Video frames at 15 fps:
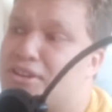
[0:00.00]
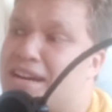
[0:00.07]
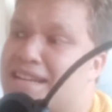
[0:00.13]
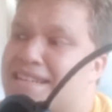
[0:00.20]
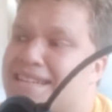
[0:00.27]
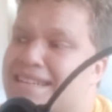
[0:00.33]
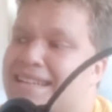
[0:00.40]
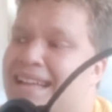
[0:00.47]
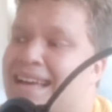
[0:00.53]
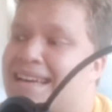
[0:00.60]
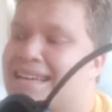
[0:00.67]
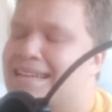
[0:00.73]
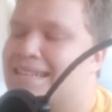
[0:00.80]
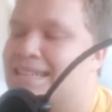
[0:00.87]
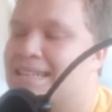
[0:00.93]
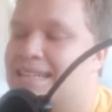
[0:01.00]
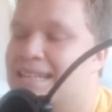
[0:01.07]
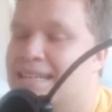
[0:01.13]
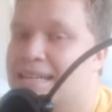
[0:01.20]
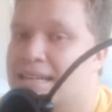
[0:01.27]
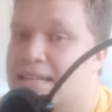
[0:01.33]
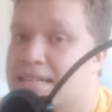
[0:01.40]
I didn't like it
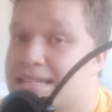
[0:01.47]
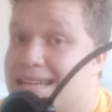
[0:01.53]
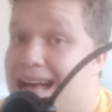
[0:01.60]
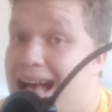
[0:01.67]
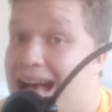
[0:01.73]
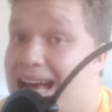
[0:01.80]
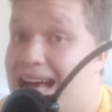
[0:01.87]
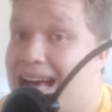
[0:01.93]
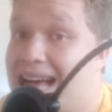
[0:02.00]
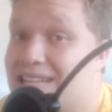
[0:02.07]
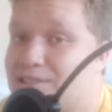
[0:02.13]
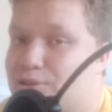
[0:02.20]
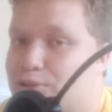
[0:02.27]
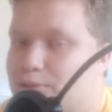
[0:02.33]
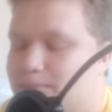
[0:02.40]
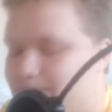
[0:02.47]
at all.